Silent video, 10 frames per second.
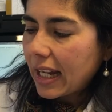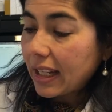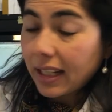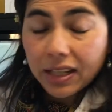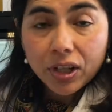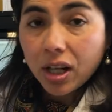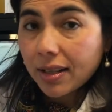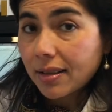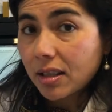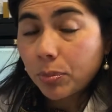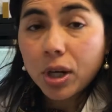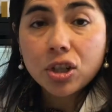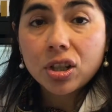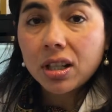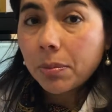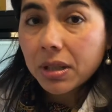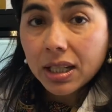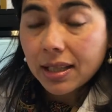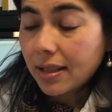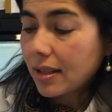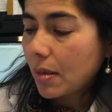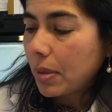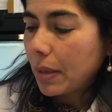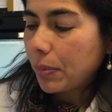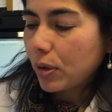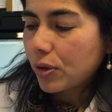It can even cause depression and impotence in some people.